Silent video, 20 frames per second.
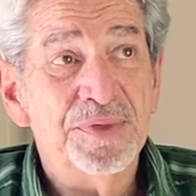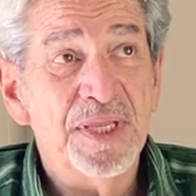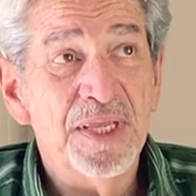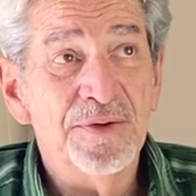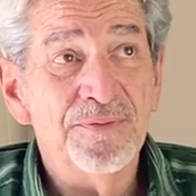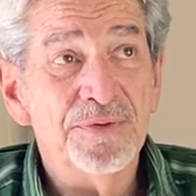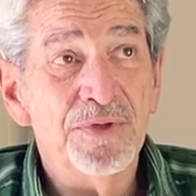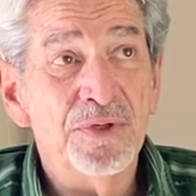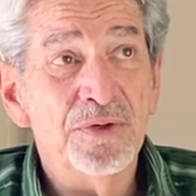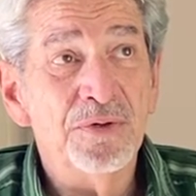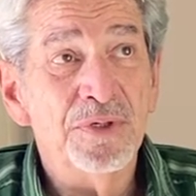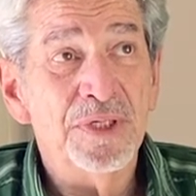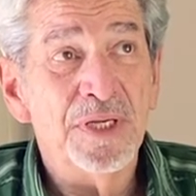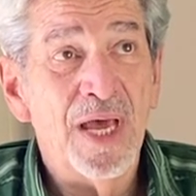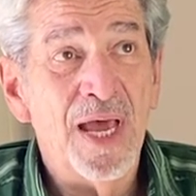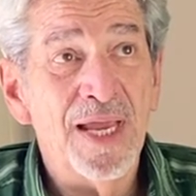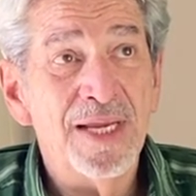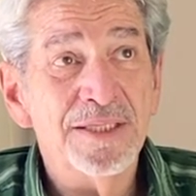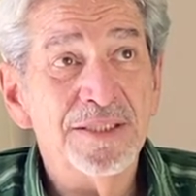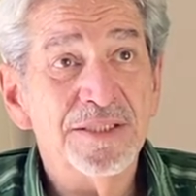give you a
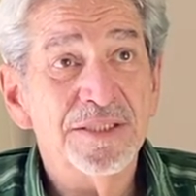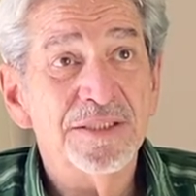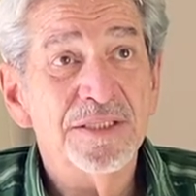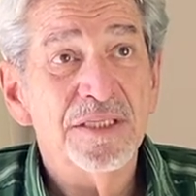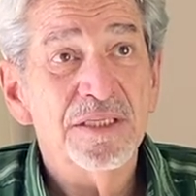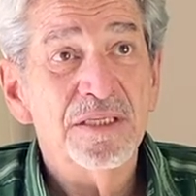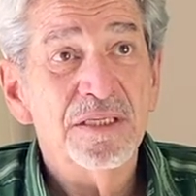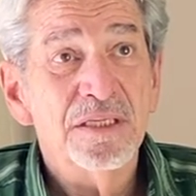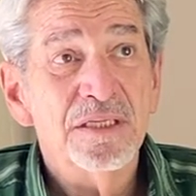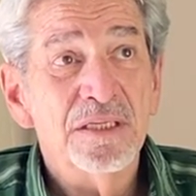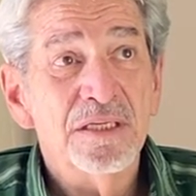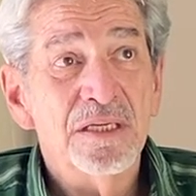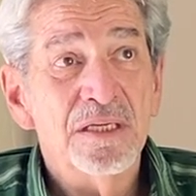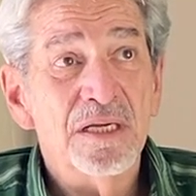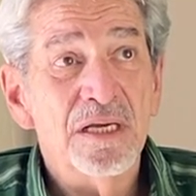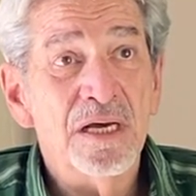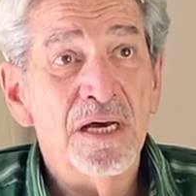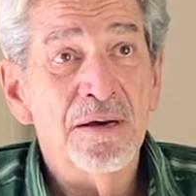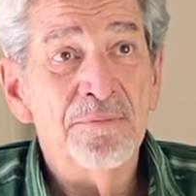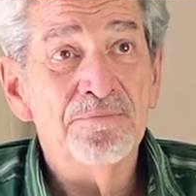nice
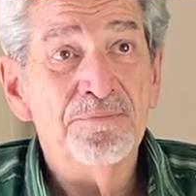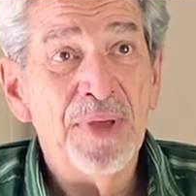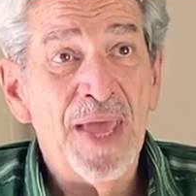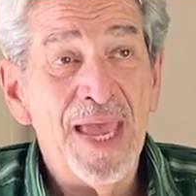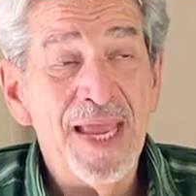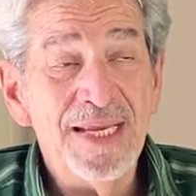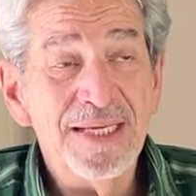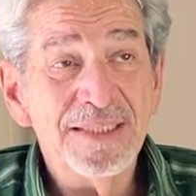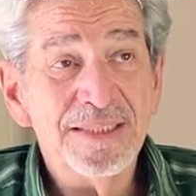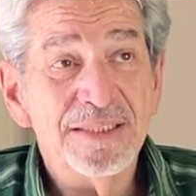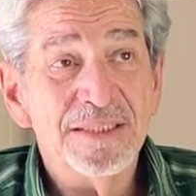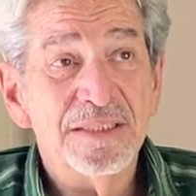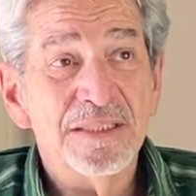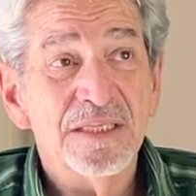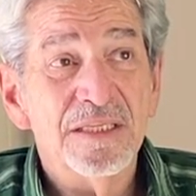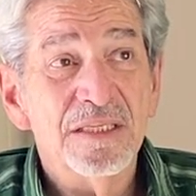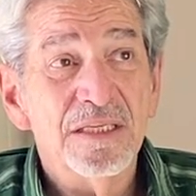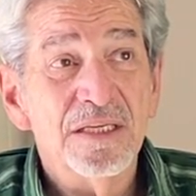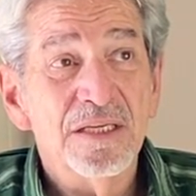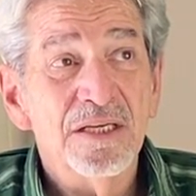base
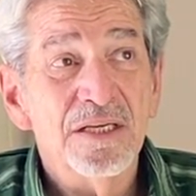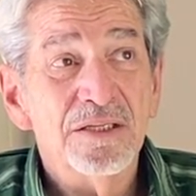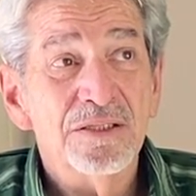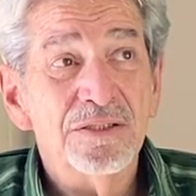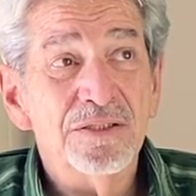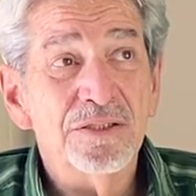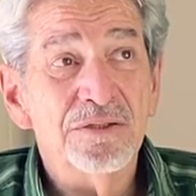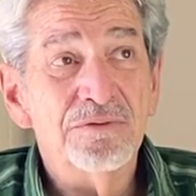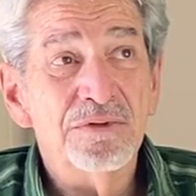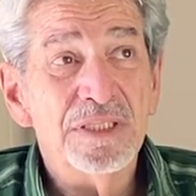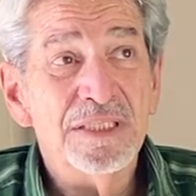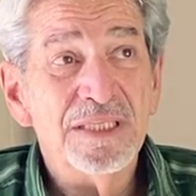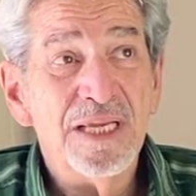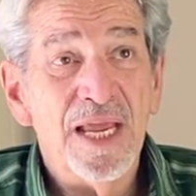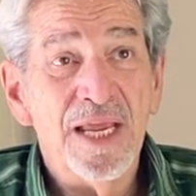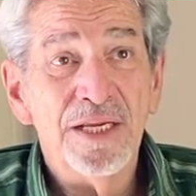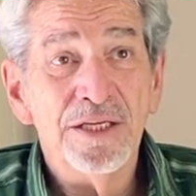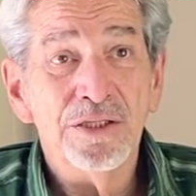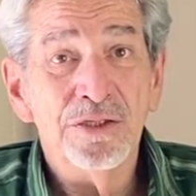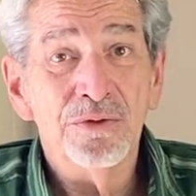to
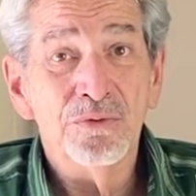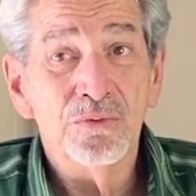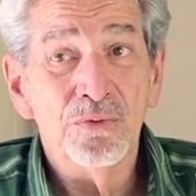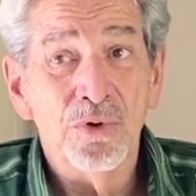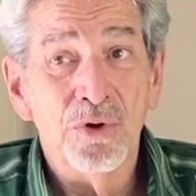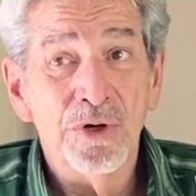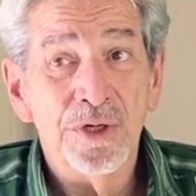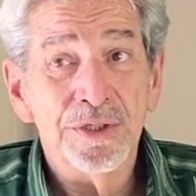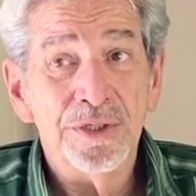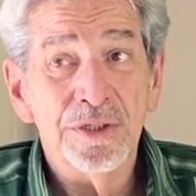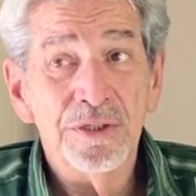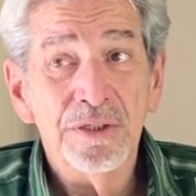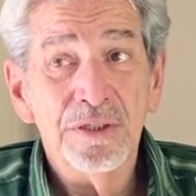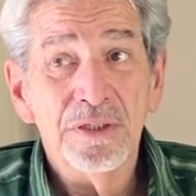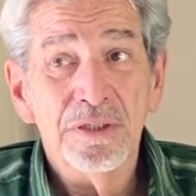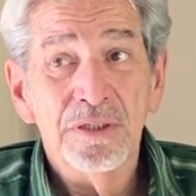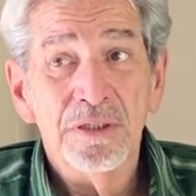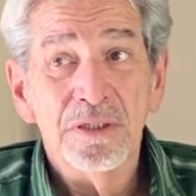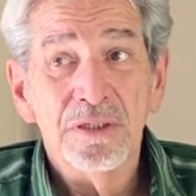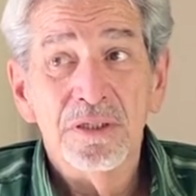retain your water.
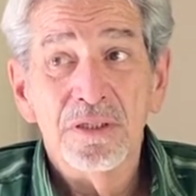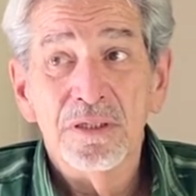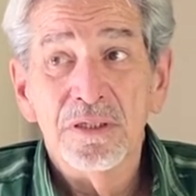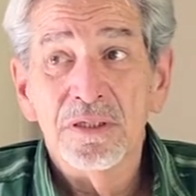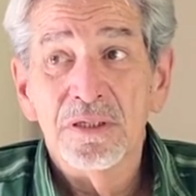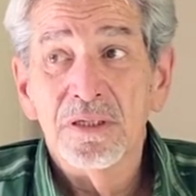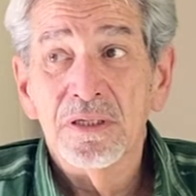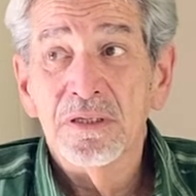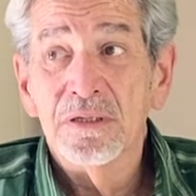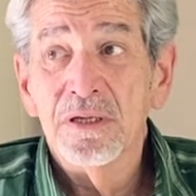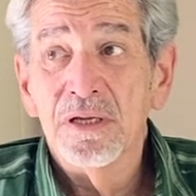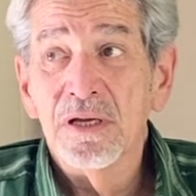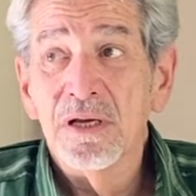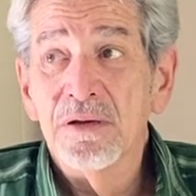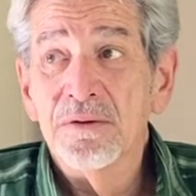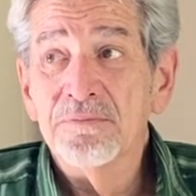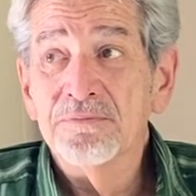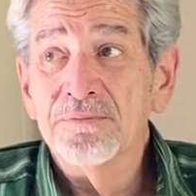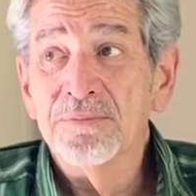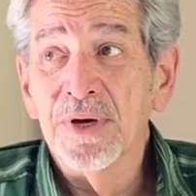
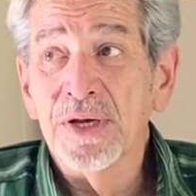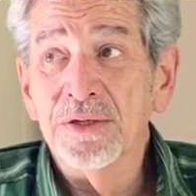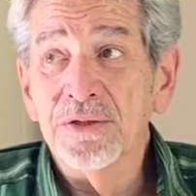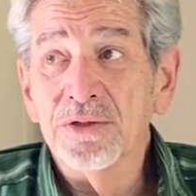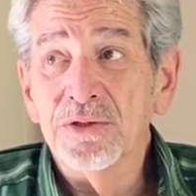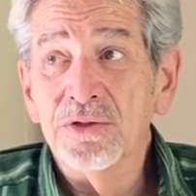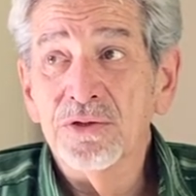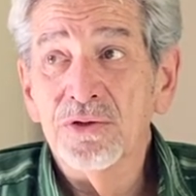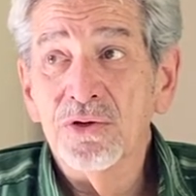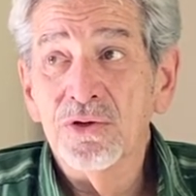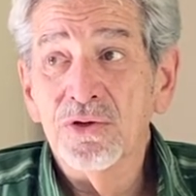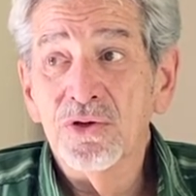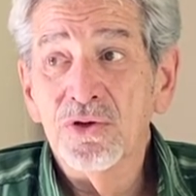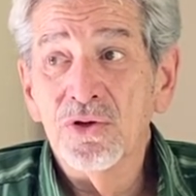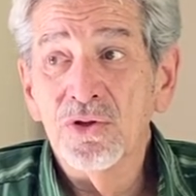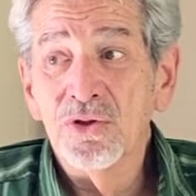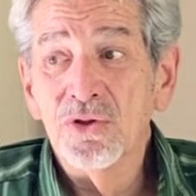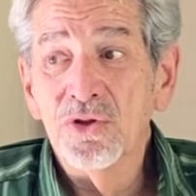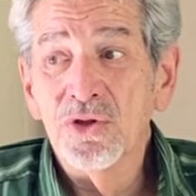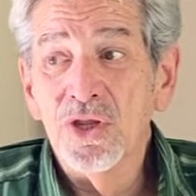But
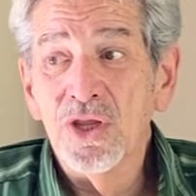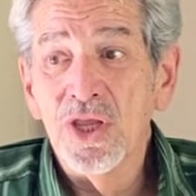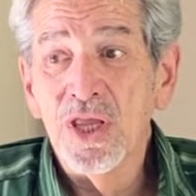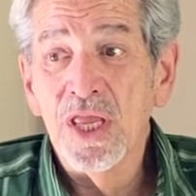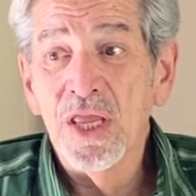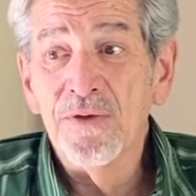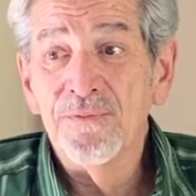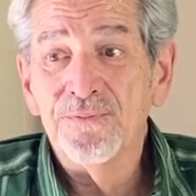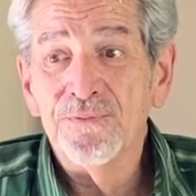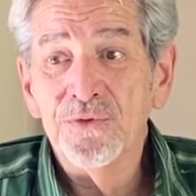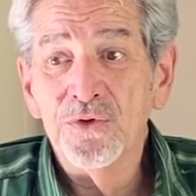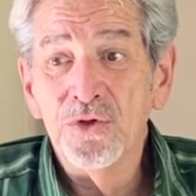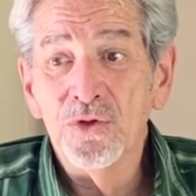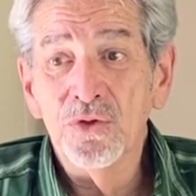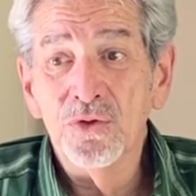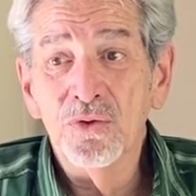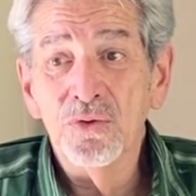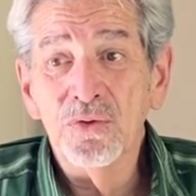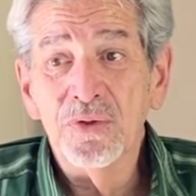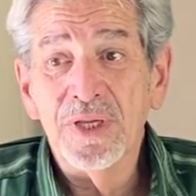if
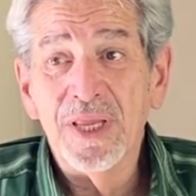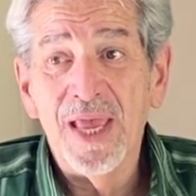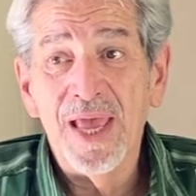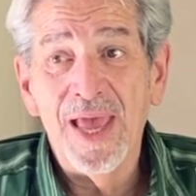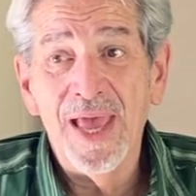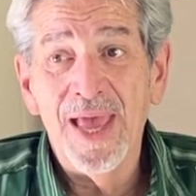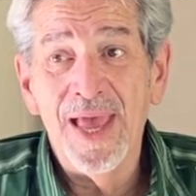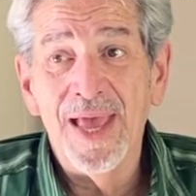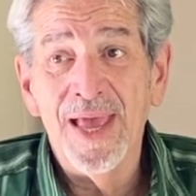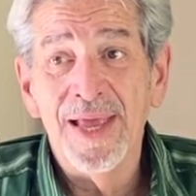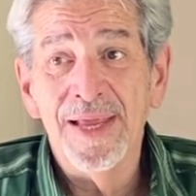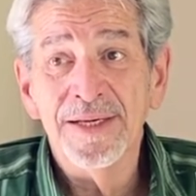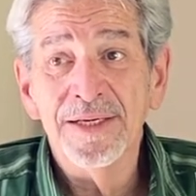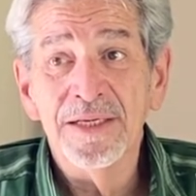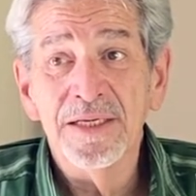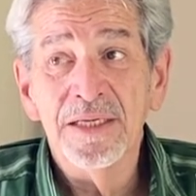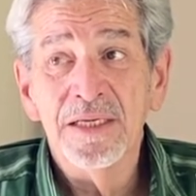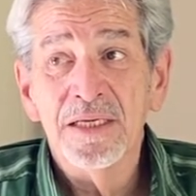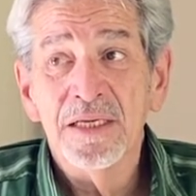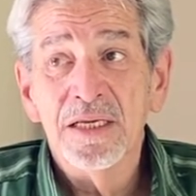you
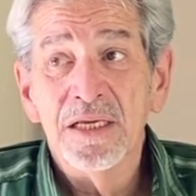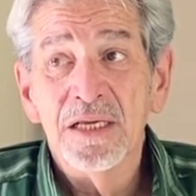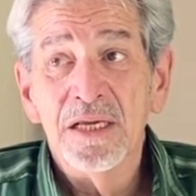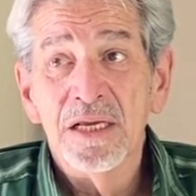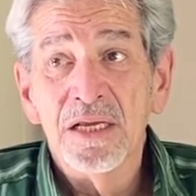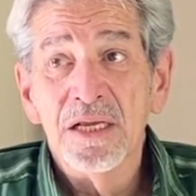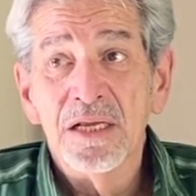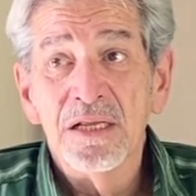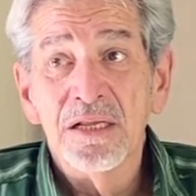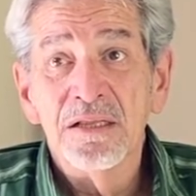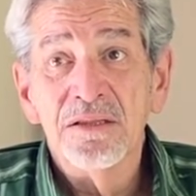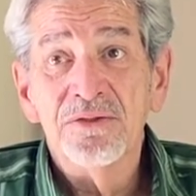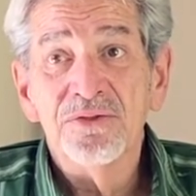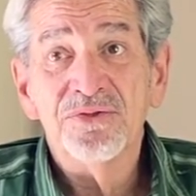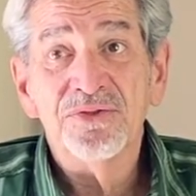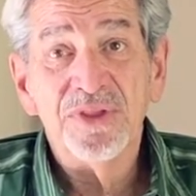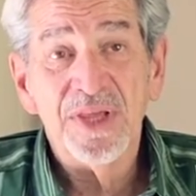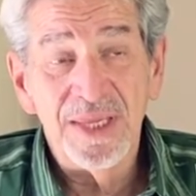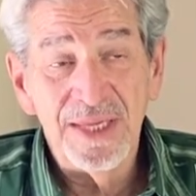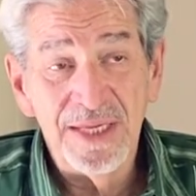can
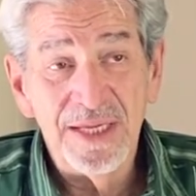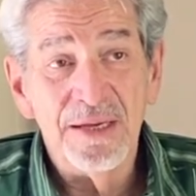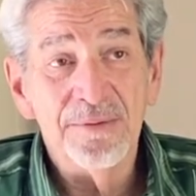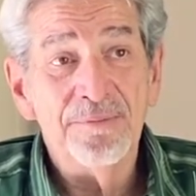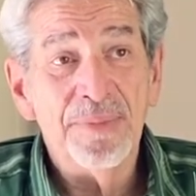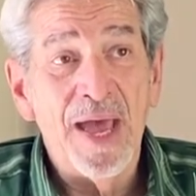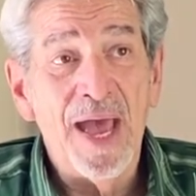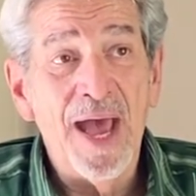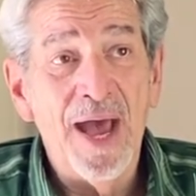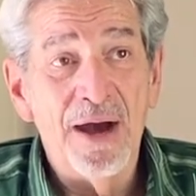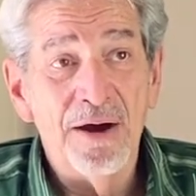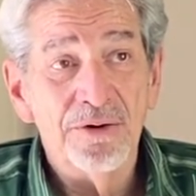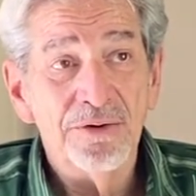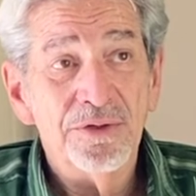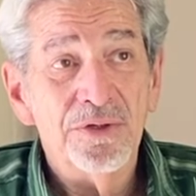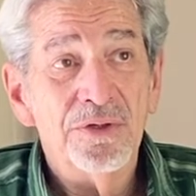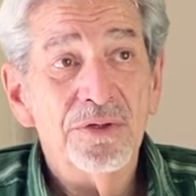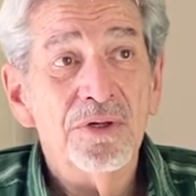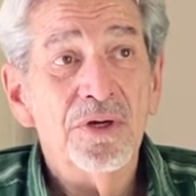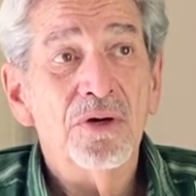think about
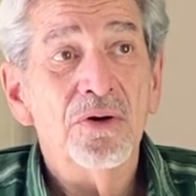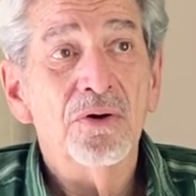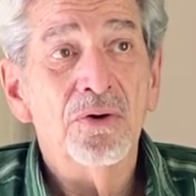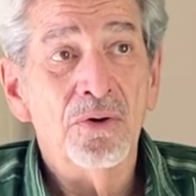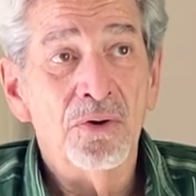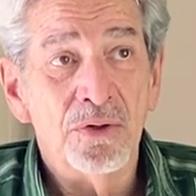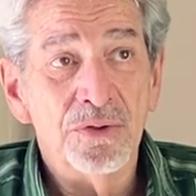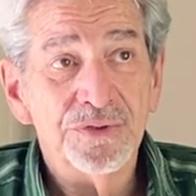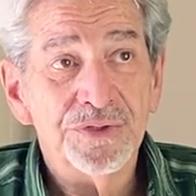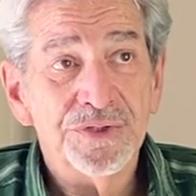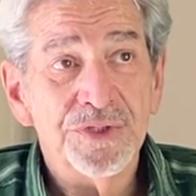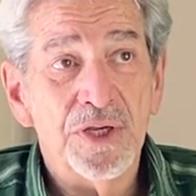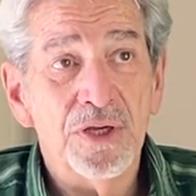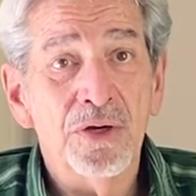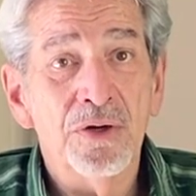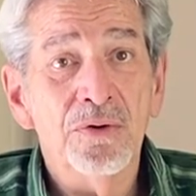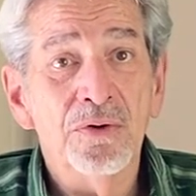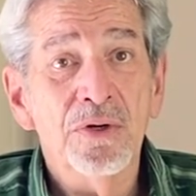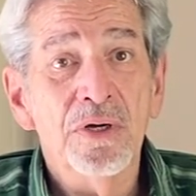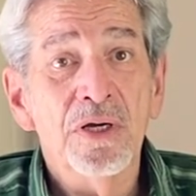
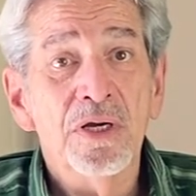also